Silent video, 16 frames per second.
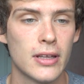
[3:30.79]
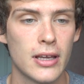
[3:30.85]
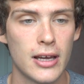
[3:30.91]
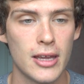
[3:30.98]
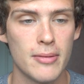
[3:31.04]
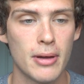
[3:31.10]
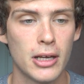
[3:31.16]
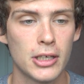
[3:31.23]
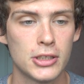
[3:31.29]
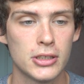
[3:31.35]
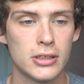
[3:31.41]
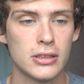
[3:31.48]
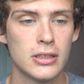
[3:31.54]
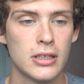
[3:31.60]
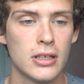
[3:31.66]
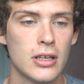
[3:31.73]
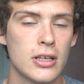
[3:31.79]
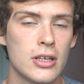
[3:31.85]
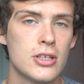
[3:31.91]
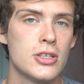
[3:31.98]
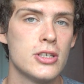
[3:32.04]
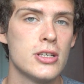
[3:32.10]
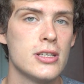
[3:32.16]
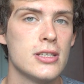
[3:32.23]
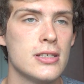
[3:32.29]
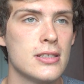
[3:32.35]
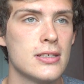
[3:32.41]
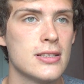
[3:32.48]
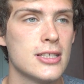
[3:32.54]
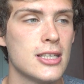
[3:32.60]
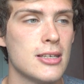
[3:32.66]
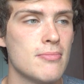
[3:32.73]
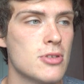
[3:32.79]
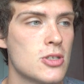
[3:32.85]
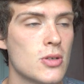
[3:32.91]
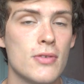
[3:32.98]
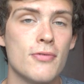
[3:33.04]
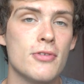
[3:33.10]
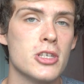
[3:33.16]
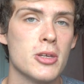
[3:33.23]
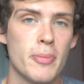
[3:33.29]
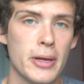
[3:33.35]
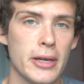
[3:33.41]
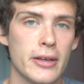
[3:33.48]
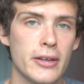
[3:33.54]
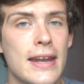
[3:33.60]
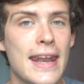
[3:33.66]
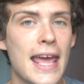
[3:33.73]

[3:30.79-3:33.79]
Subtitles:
I imagine she seems to have disappeared.